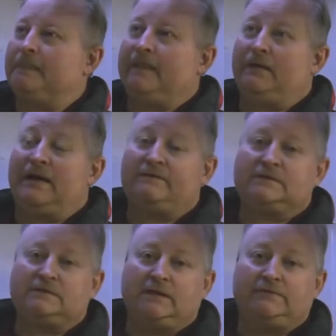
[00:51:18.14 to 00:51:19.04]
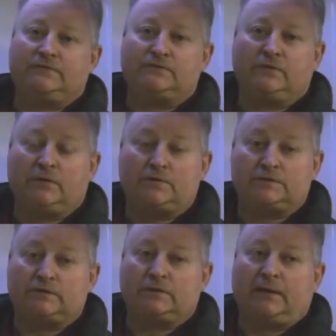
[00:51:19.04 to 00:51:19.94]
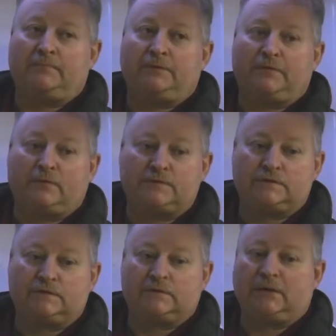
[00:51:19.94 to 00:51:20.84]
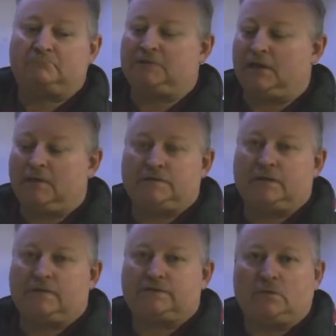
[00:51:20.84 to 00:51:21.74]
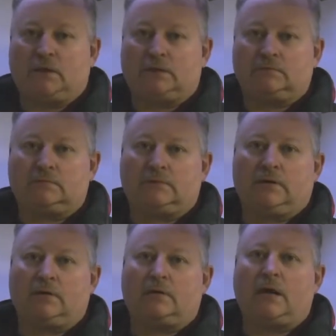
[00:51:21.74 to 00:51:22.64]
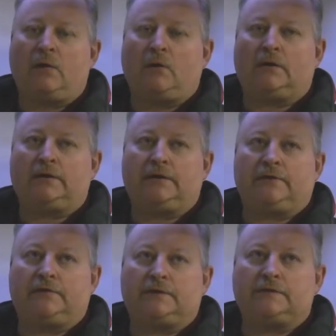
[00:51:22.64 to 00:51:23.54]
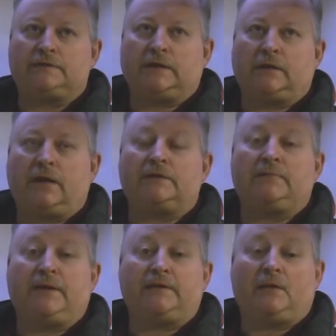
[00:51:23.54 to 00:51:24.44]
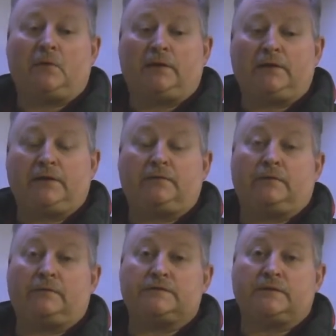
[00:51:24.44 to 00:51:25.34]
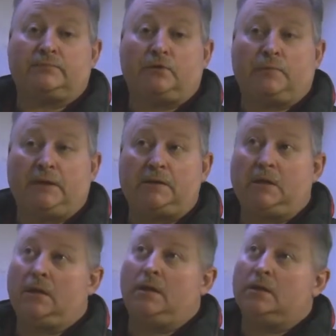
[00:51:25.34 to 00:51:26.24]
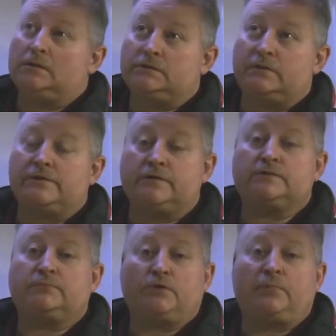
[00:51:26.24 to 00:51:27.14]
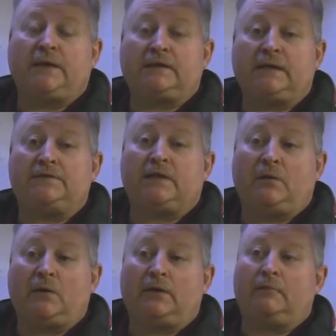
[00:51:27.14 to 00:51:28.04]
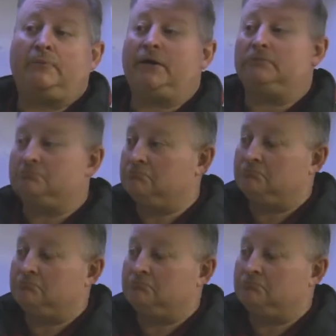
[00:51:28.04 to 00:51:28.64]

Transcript: Now, obviously, if your sewer hose is hooked up and your hose is hooked up, take all the showers you want. Your hot water heater is an on-demand hot water heater. It runs on propane. So you're using propane to heat the hot water, but